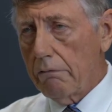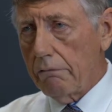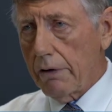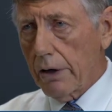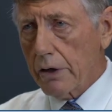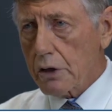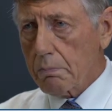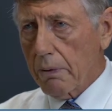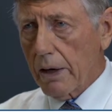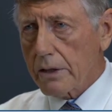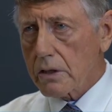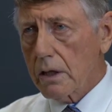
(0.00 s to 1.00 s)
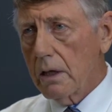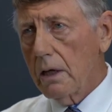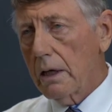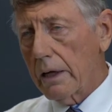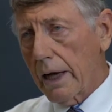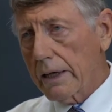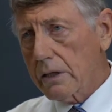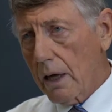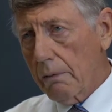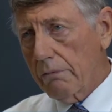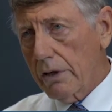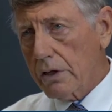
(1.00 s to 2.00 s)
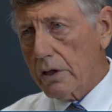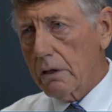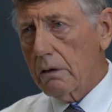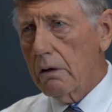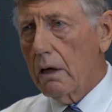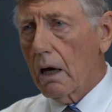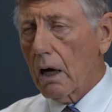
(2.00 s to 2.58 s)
various spots, nighttime vision,